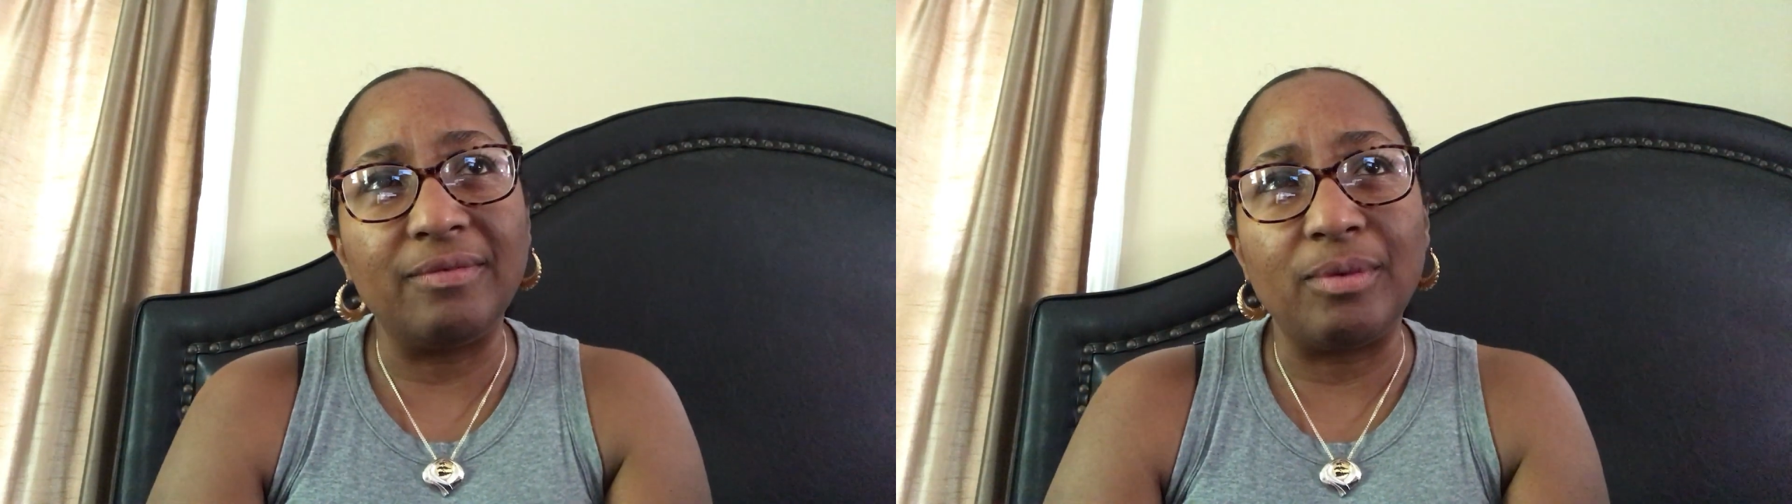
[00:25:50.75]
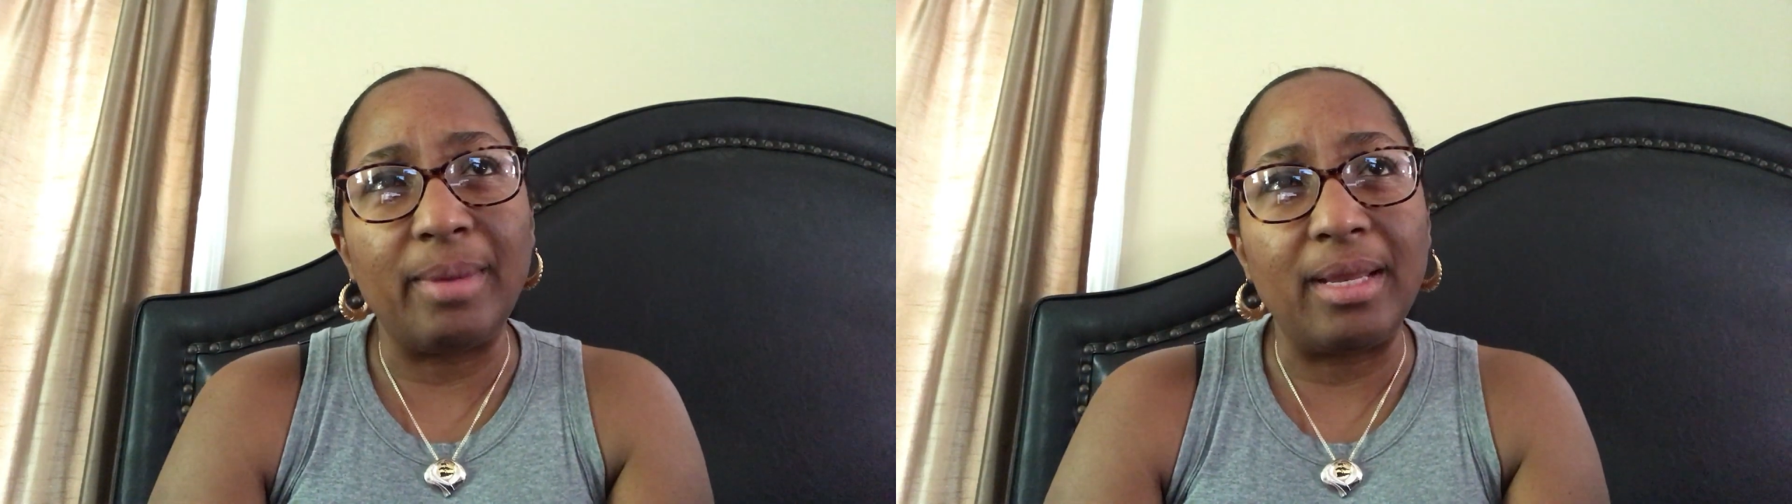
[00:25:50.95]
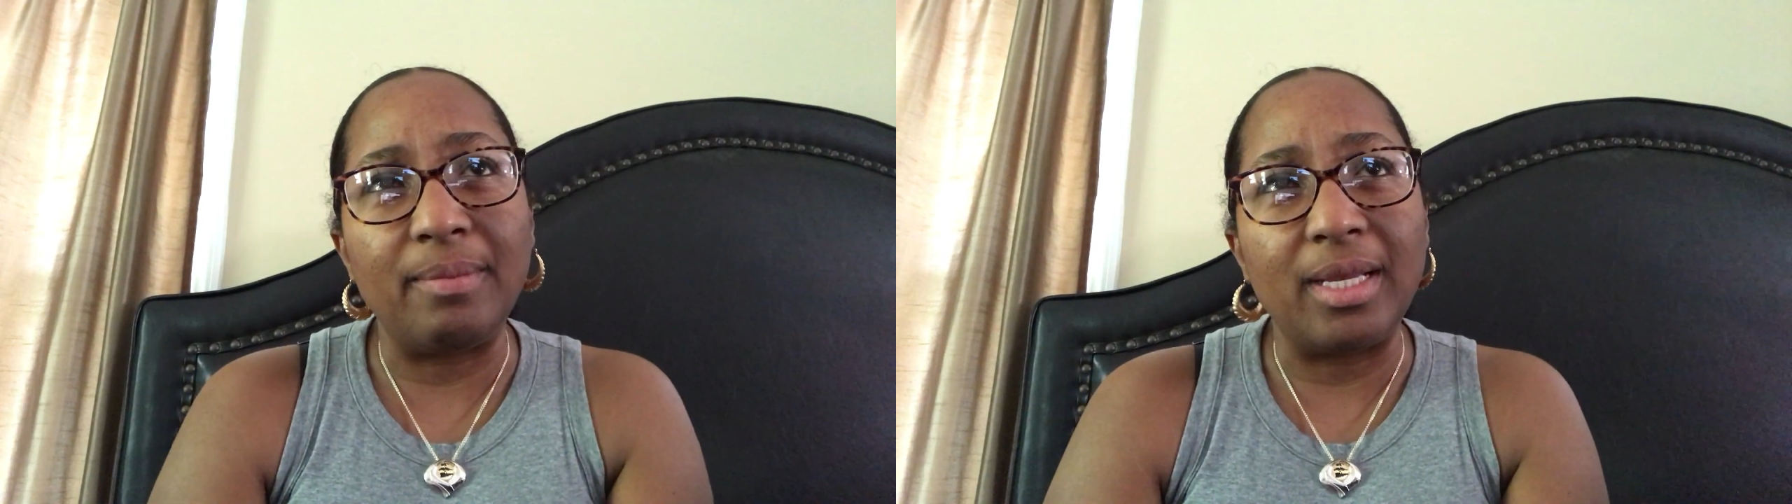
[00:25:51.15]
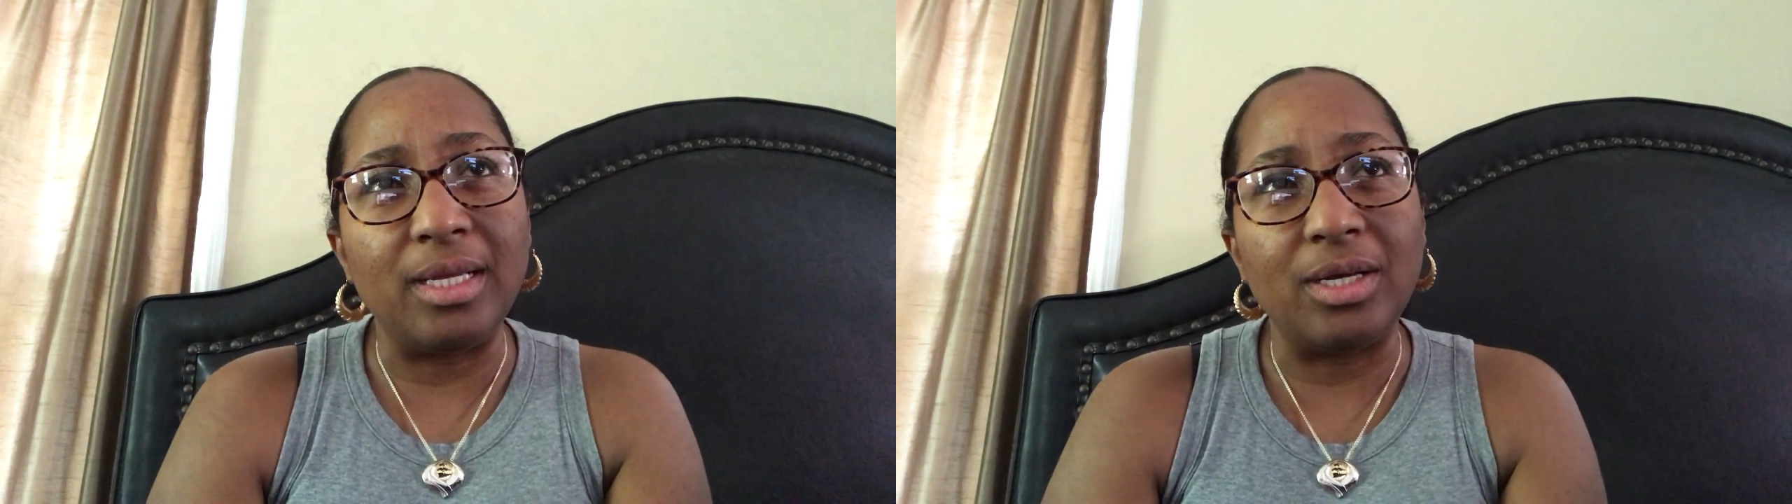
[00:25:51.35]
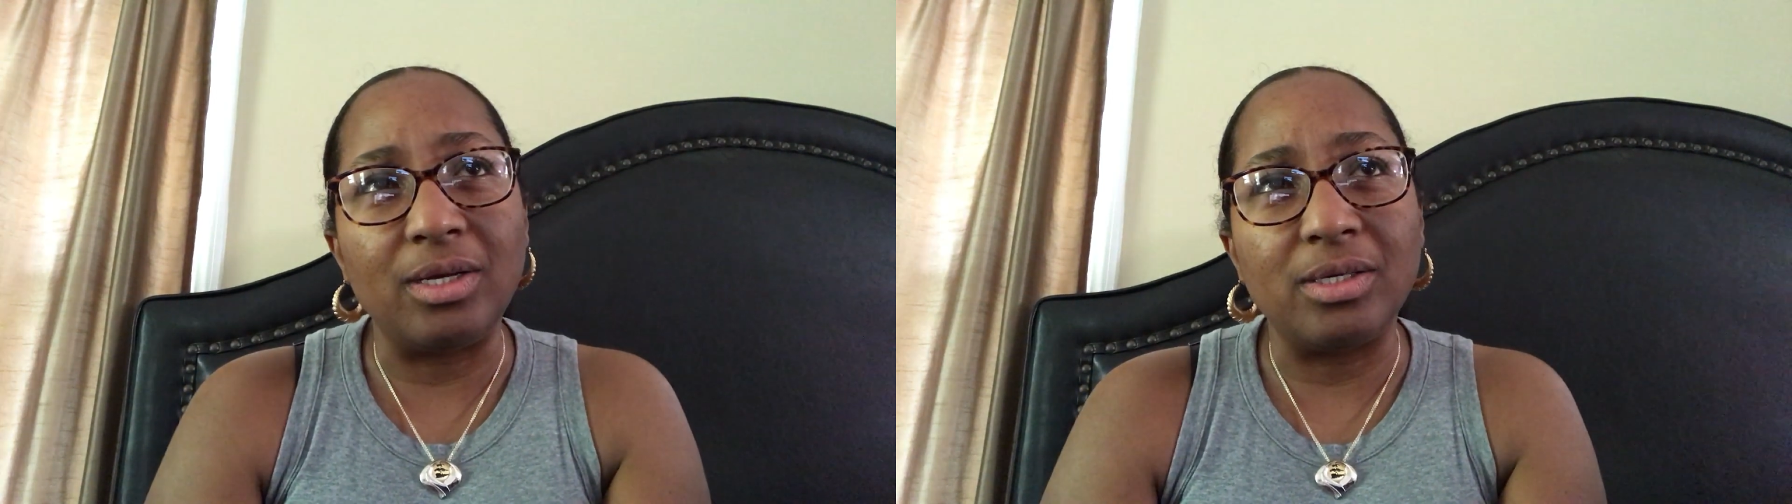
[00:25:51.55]
for many, many
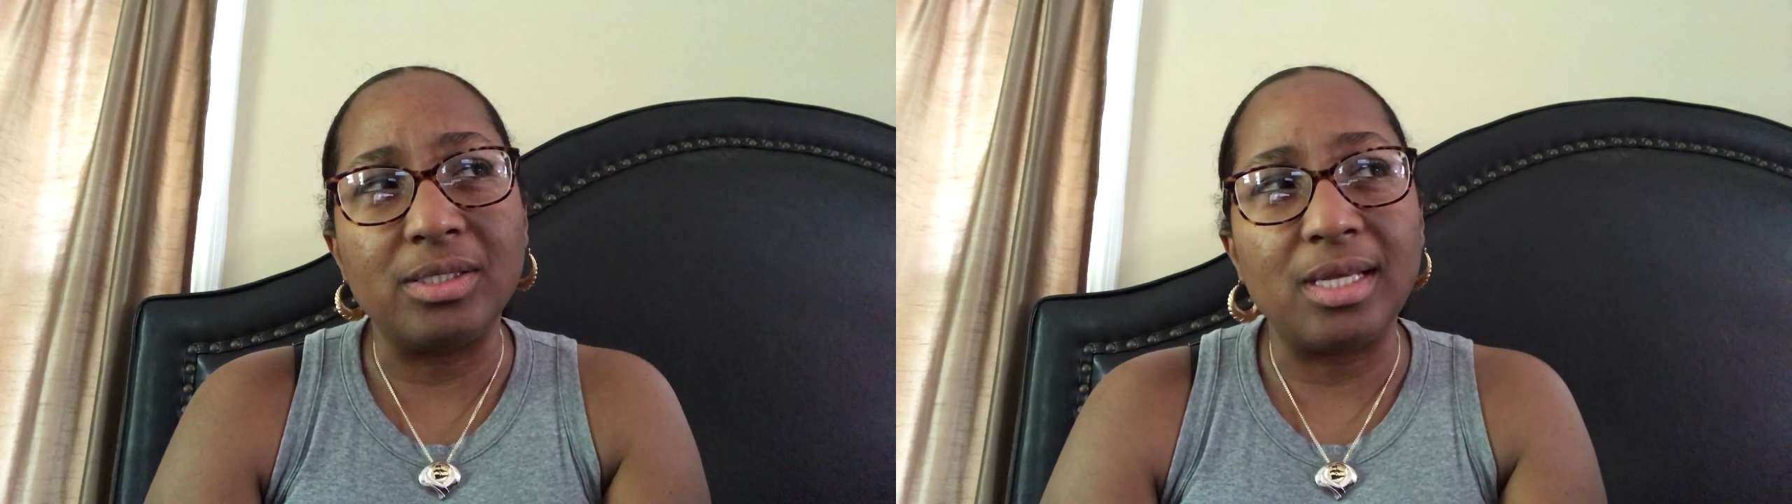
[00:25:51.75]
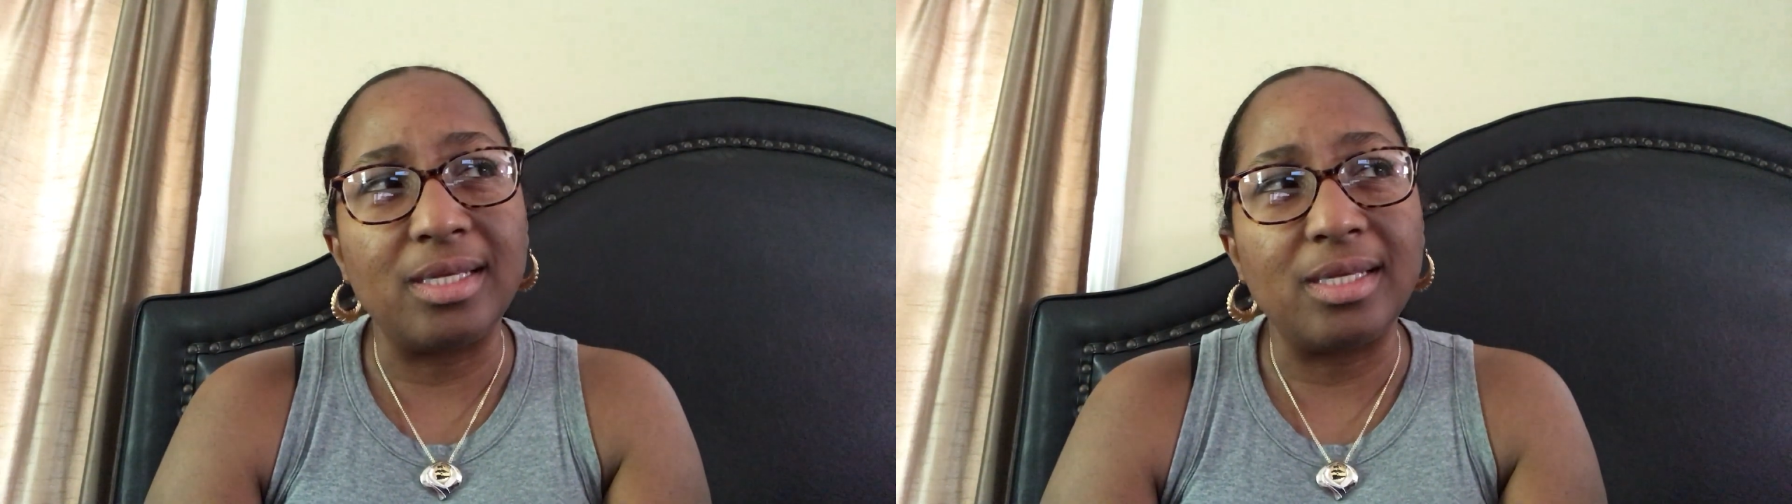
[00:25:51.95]
years.